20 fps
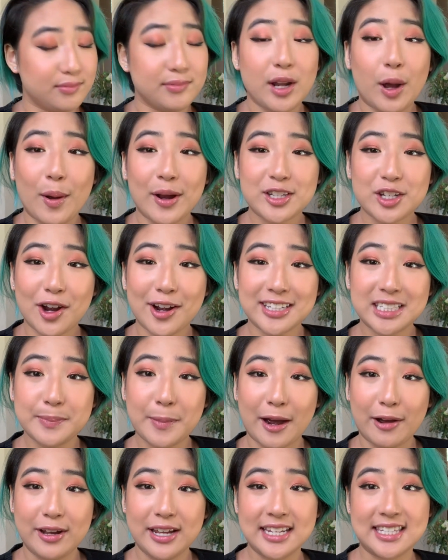Now I talked
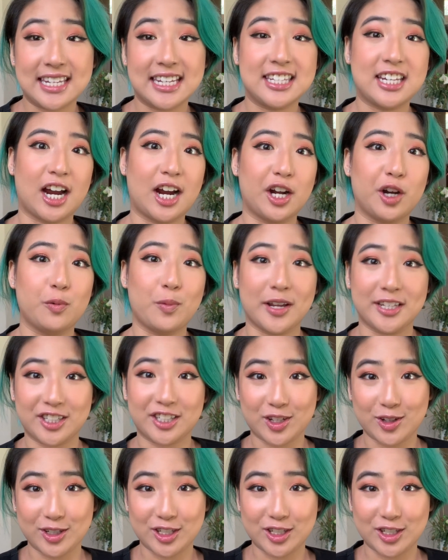about his entire rescue